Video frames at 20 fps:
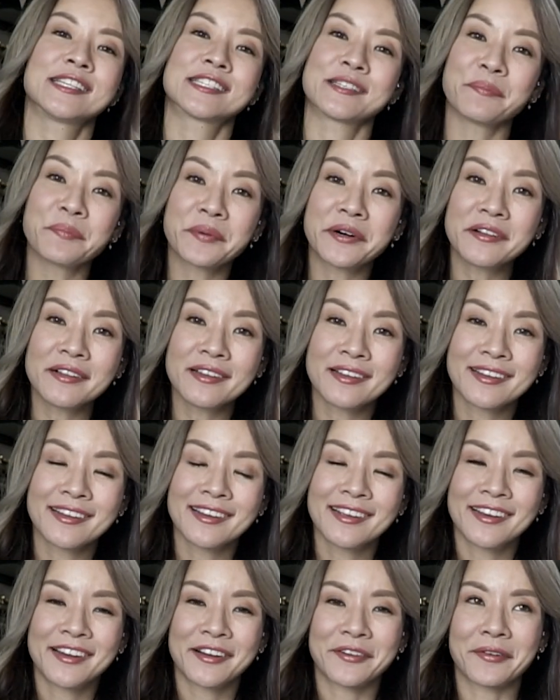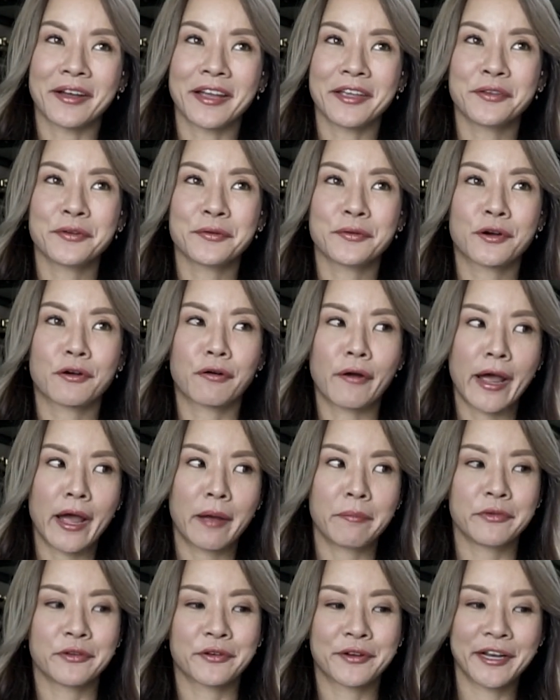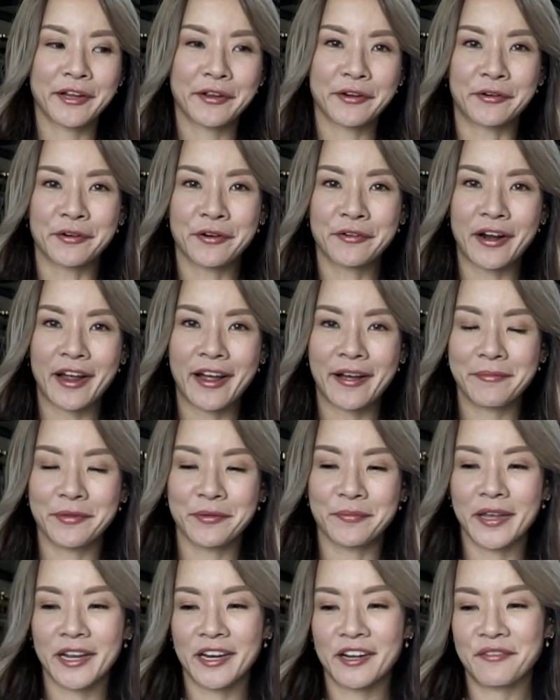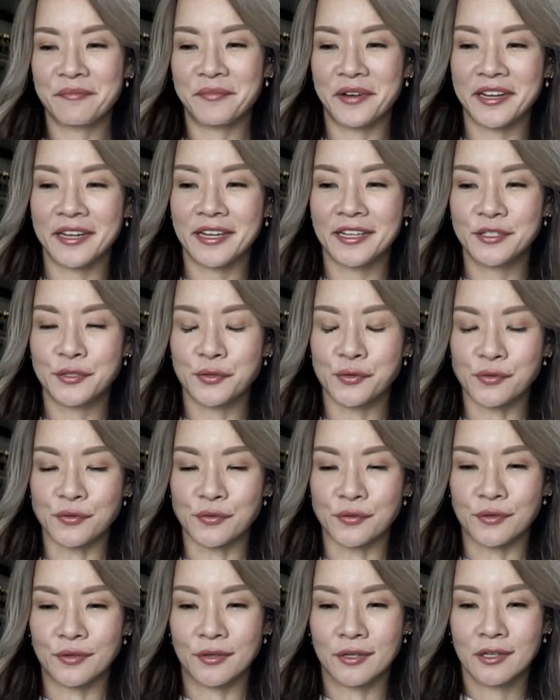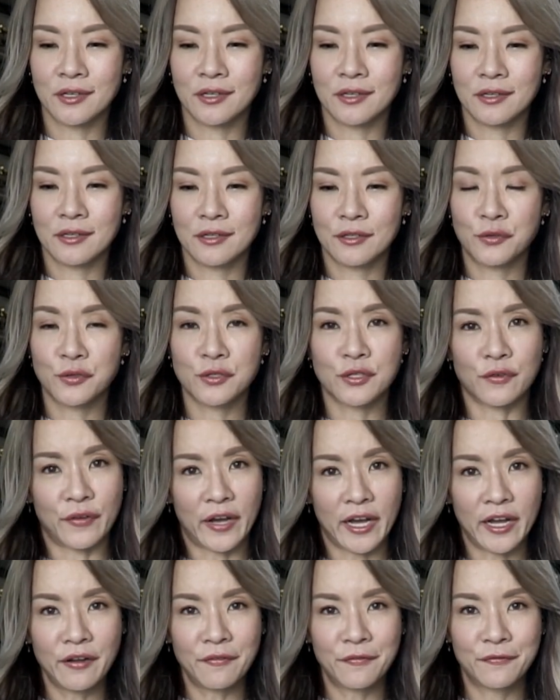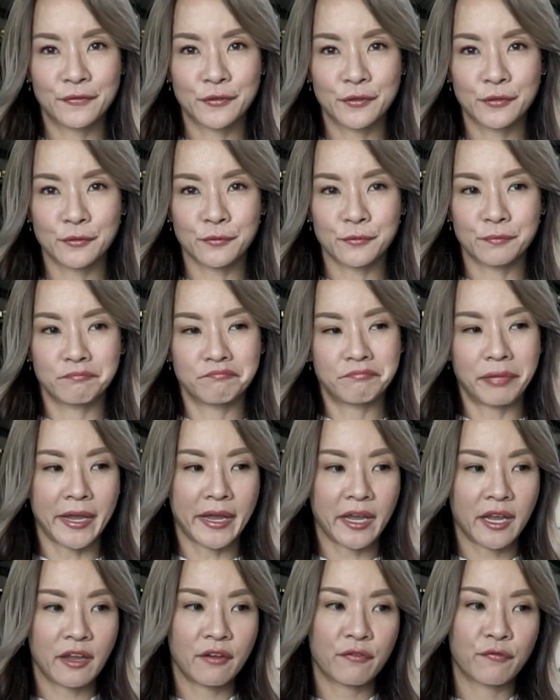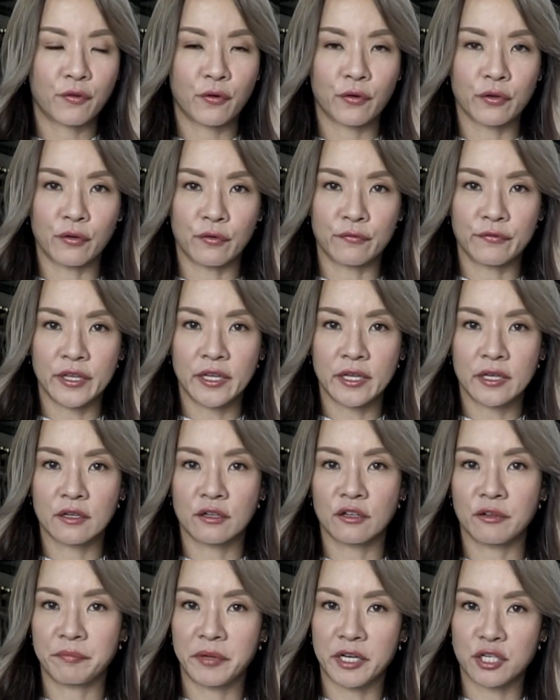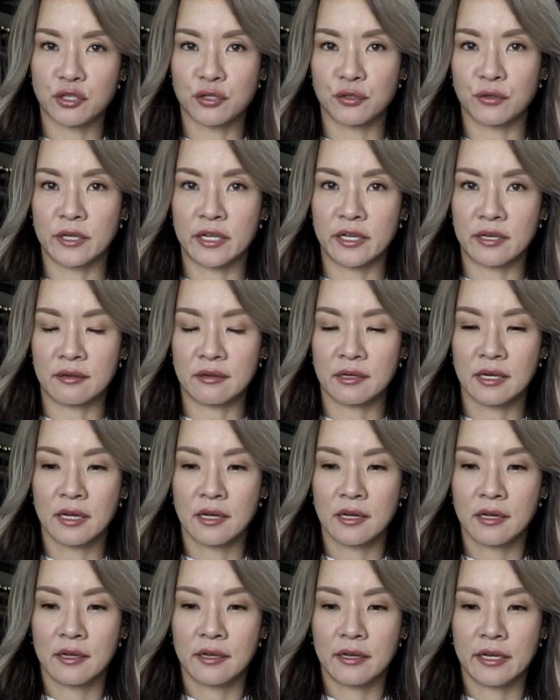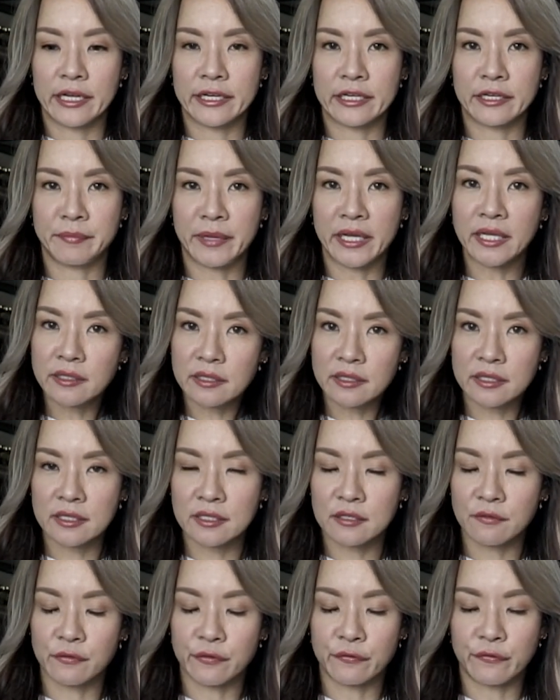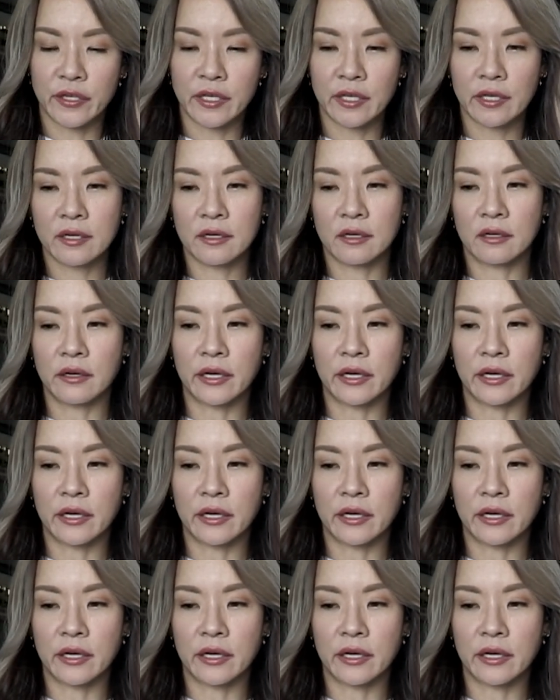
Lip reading: simple, right? You clear your own crap, you make enough money to survive, to pay for your vehicle and petrol and maintenance of the vehicle,